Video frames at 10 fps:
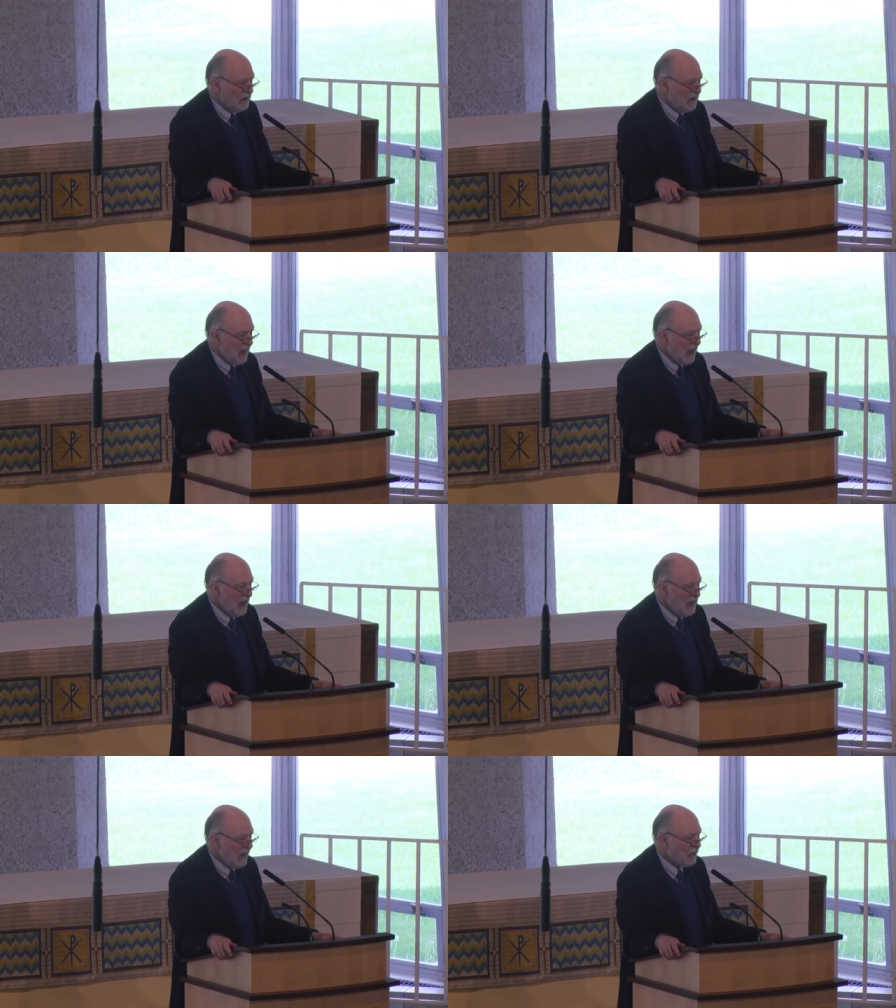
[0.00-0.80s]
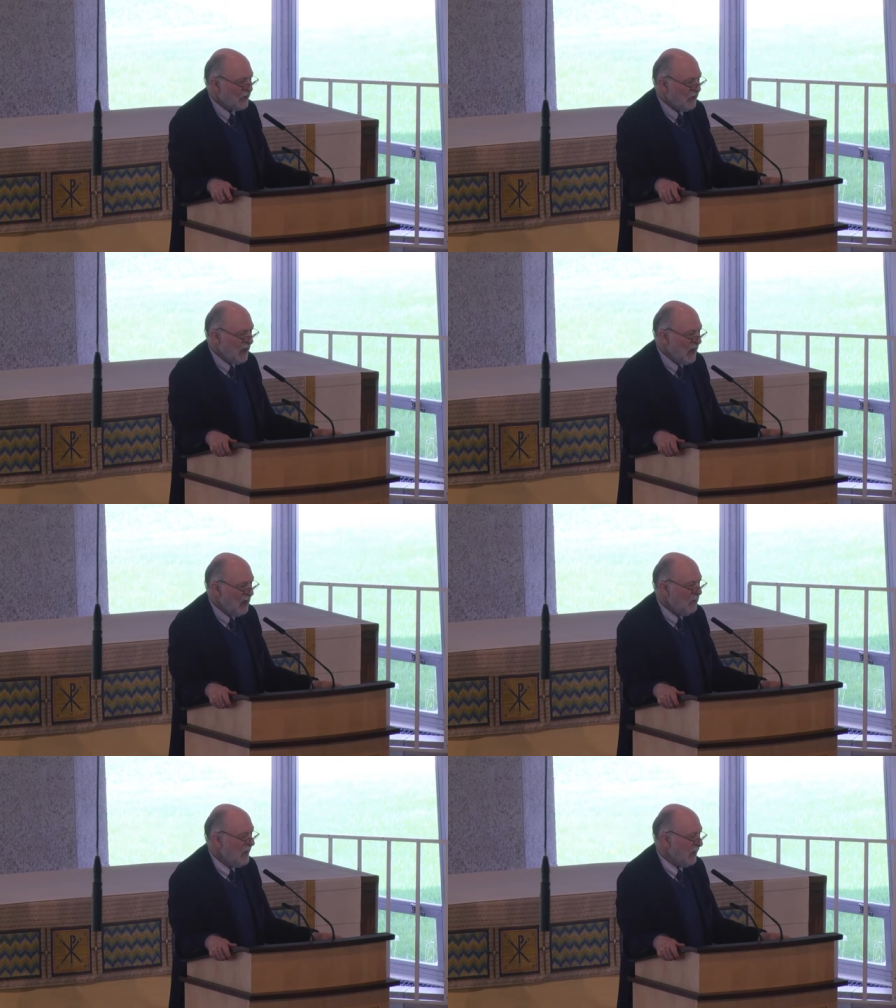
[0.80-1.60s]
today,
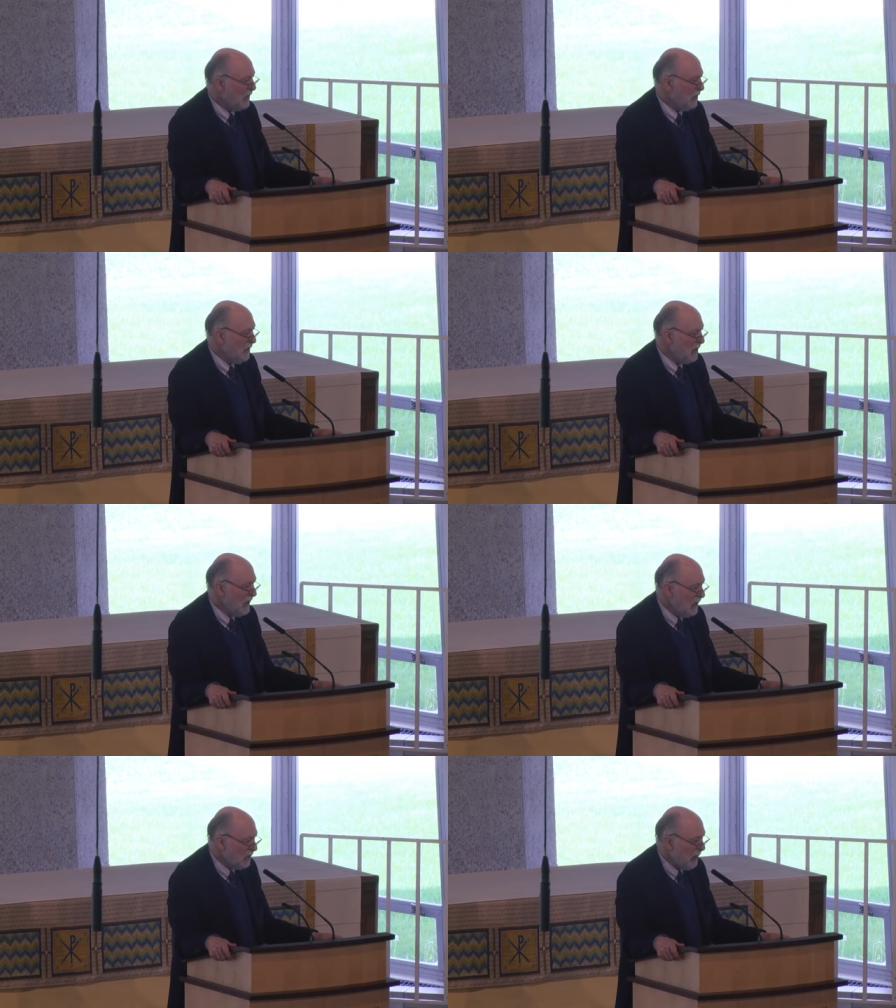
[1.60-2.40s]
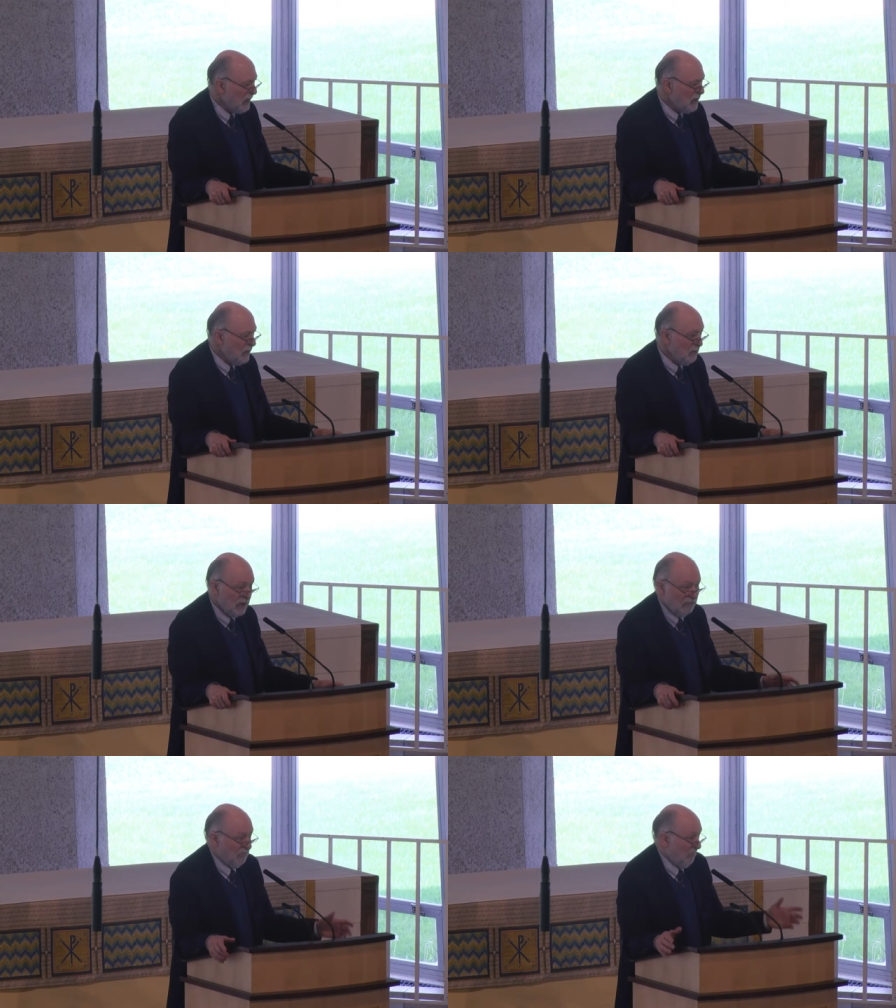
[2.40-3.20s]
yesterday, because it was inexpensive,
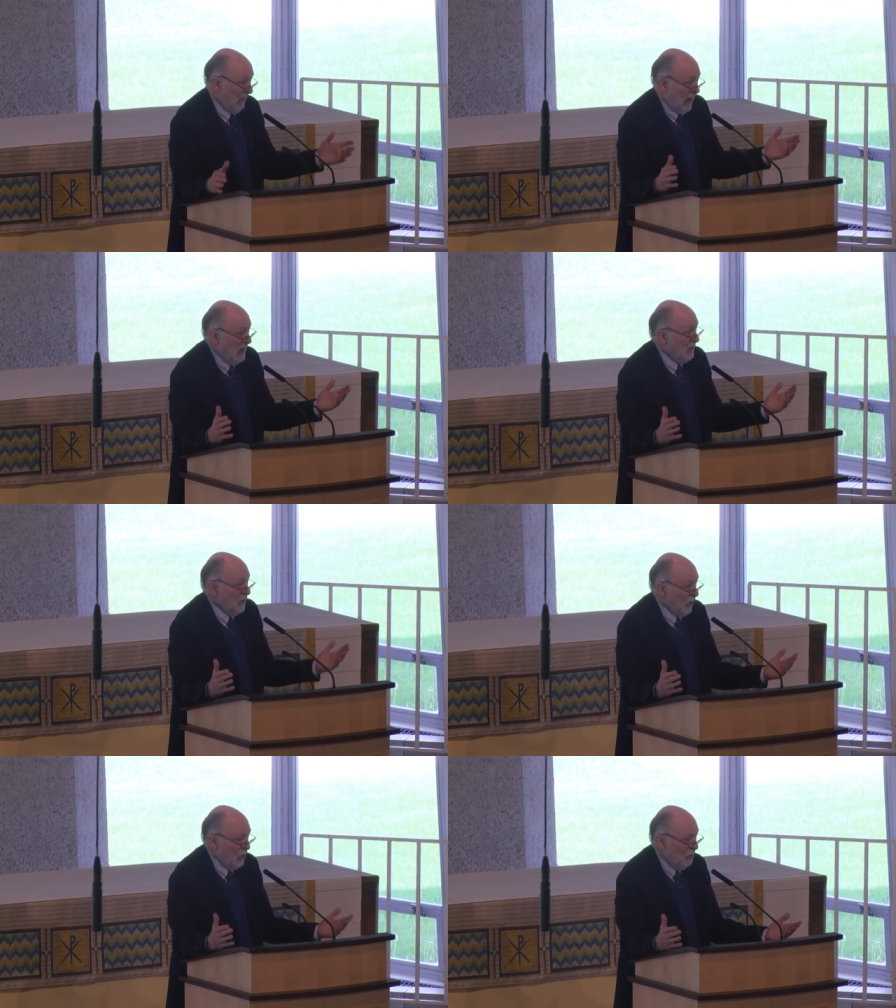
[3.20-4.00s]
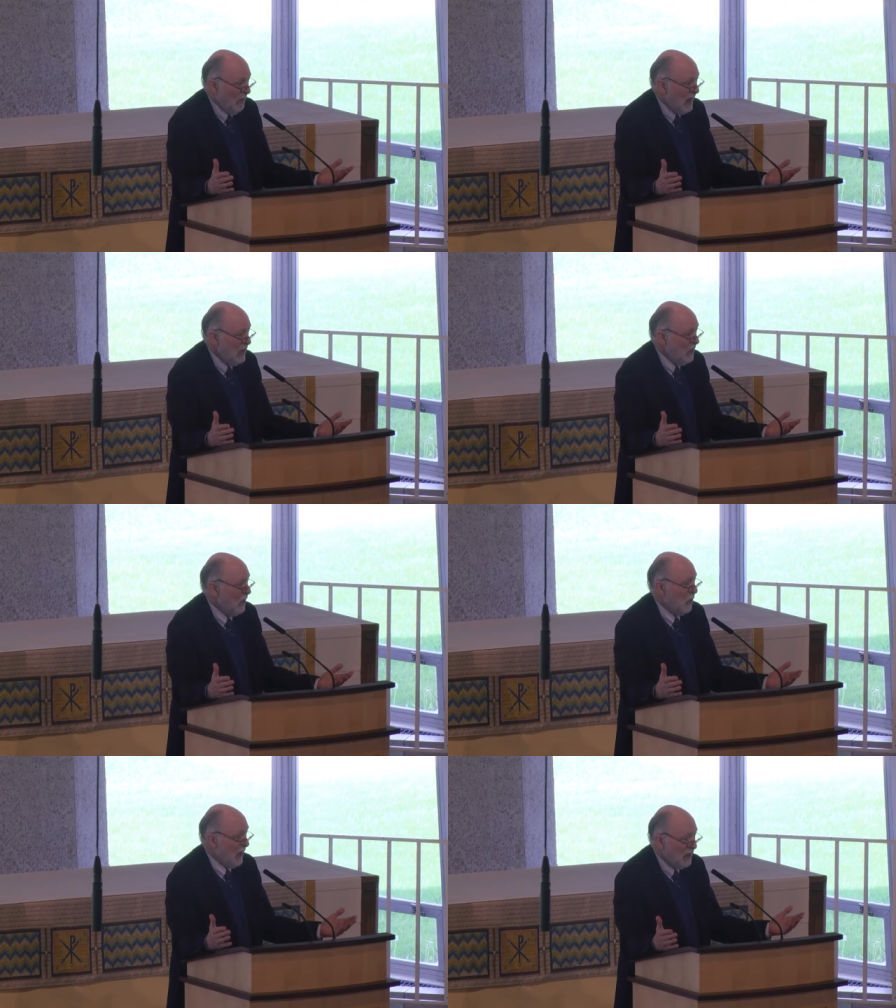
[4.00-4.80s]
but I don't know who made it
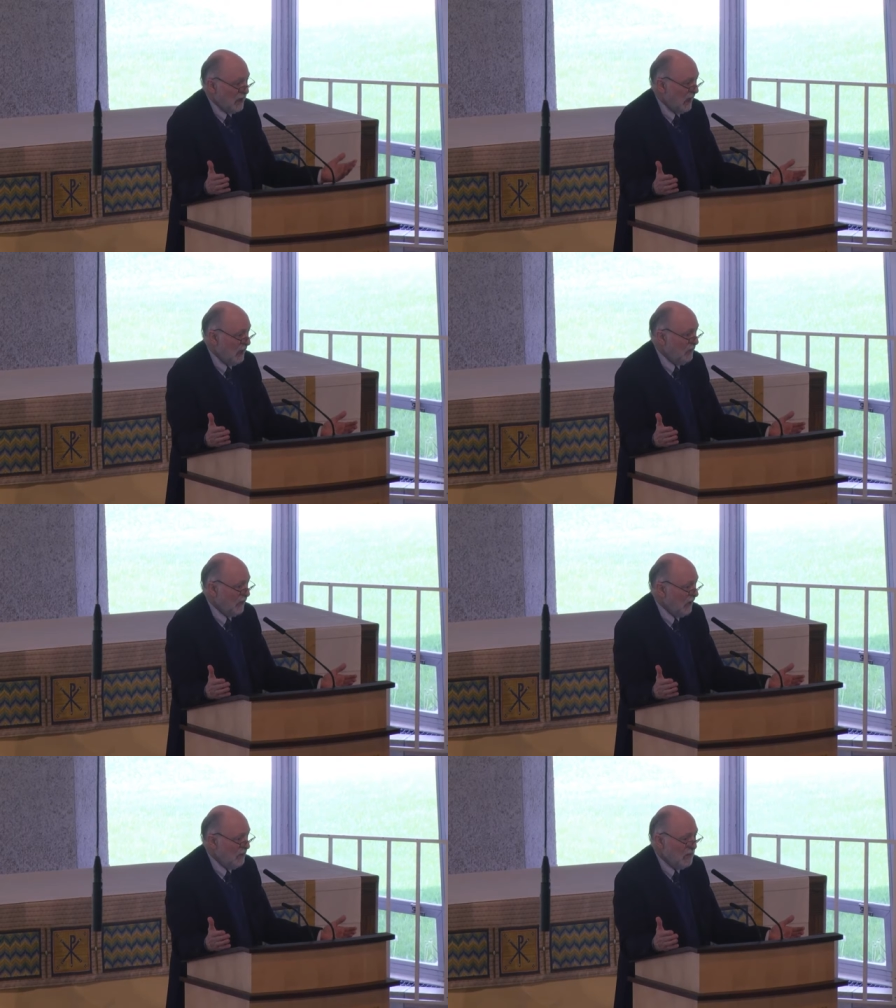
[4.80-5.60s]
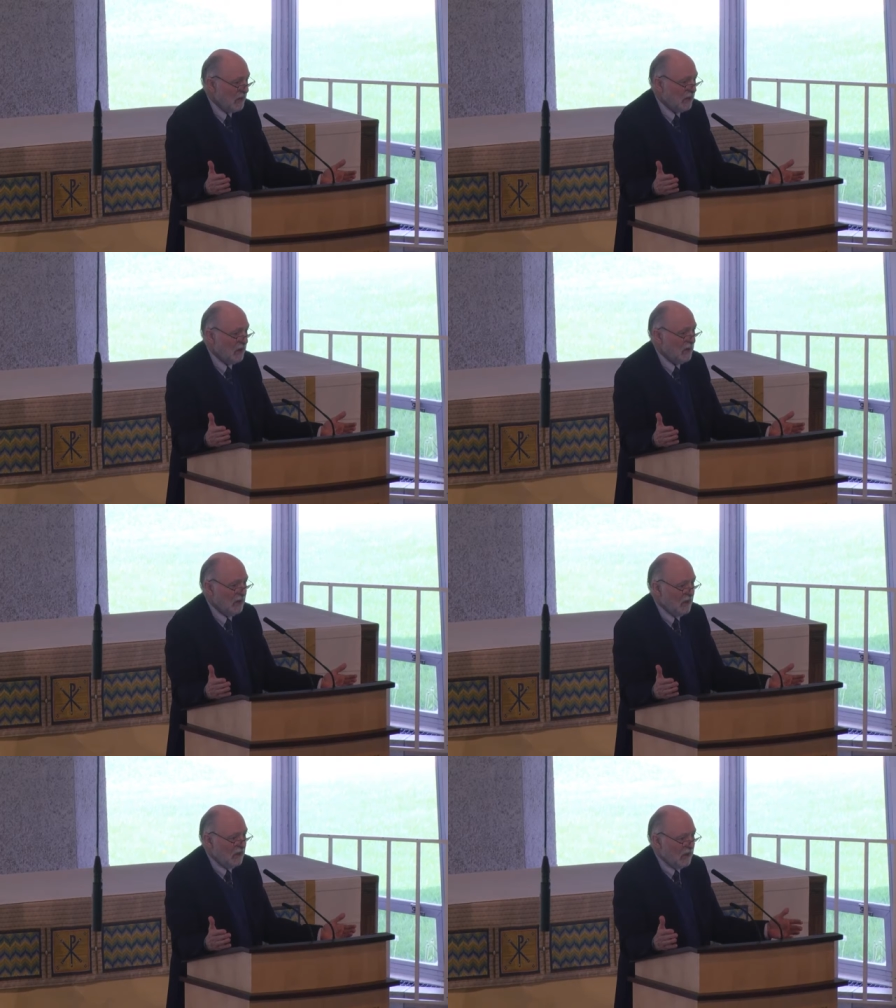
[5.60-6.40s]
or where it came from or
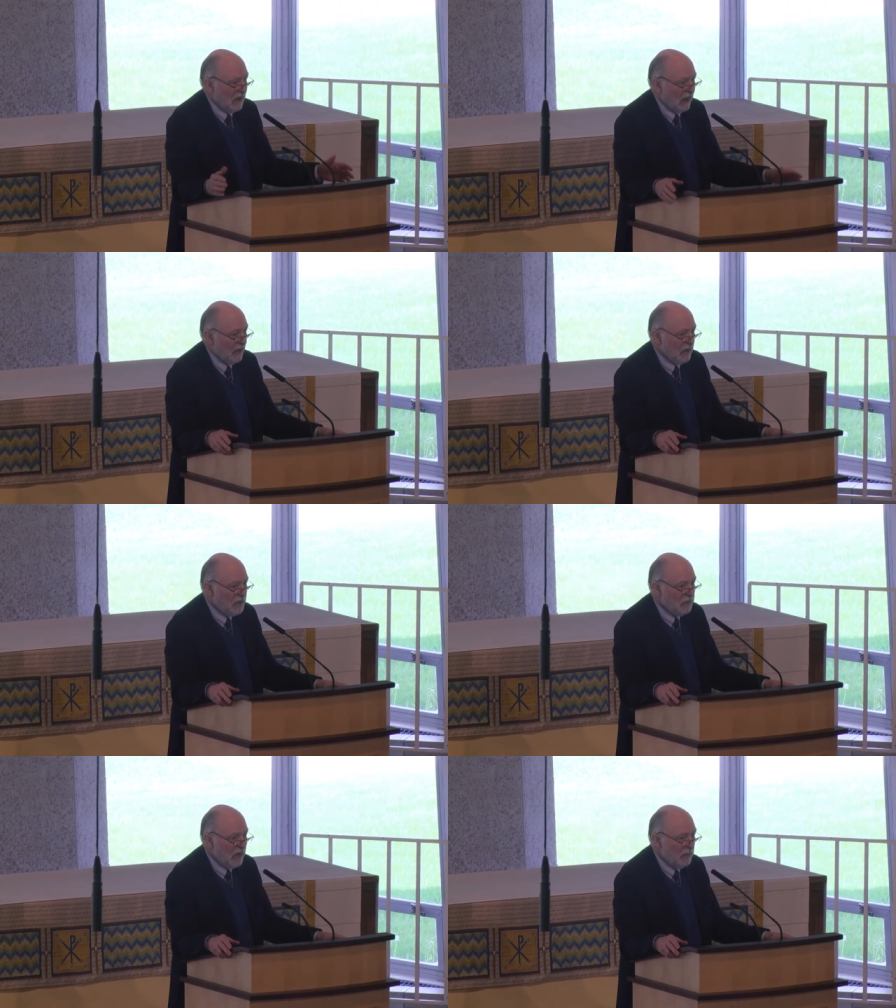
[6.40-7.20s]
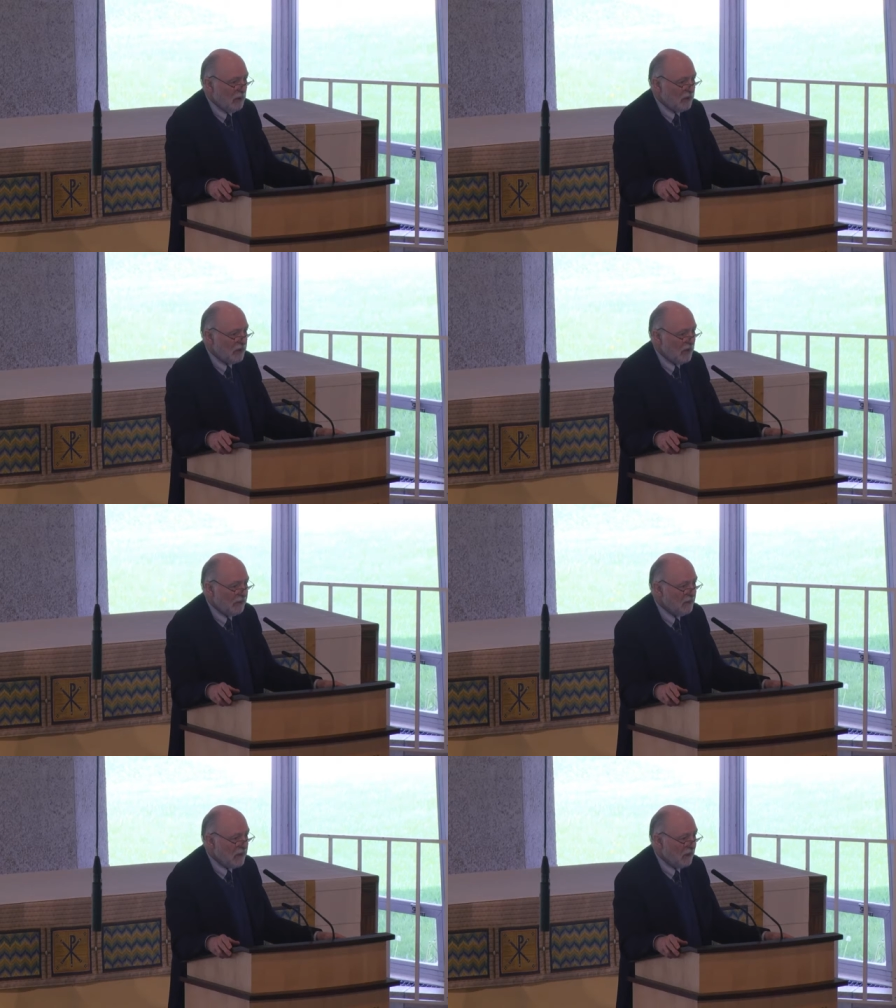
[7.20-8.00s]
how those people are
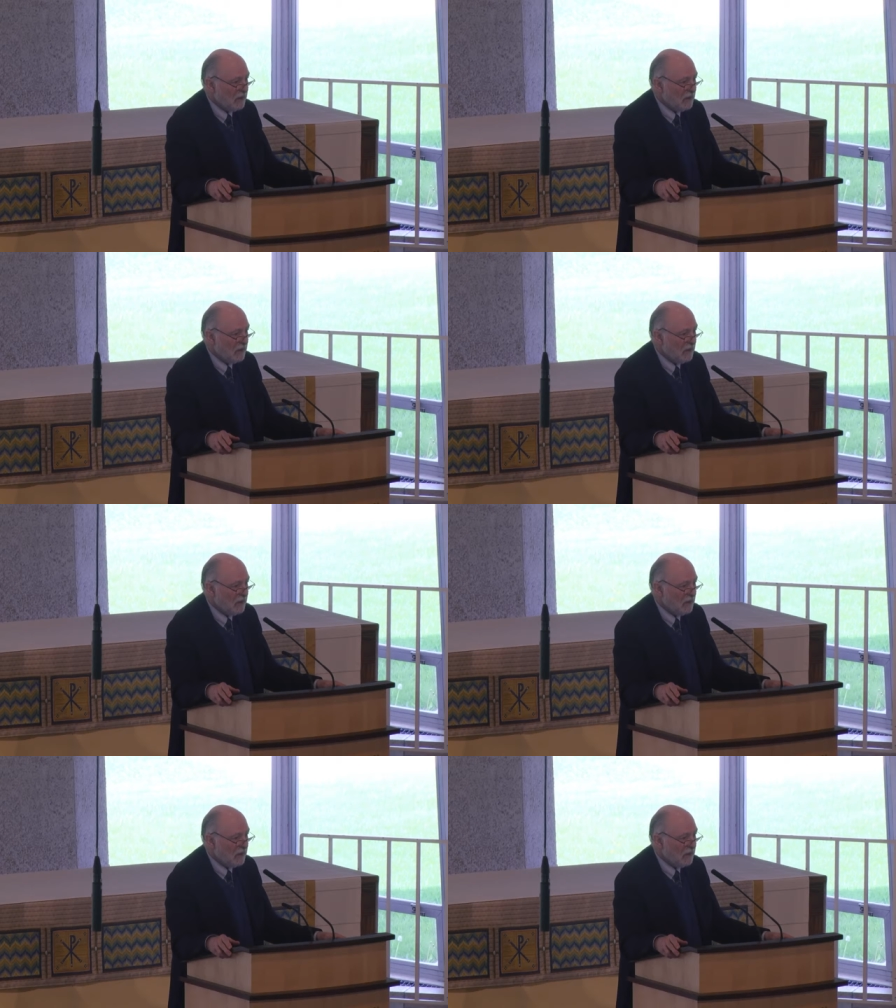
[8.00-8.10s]
suffering.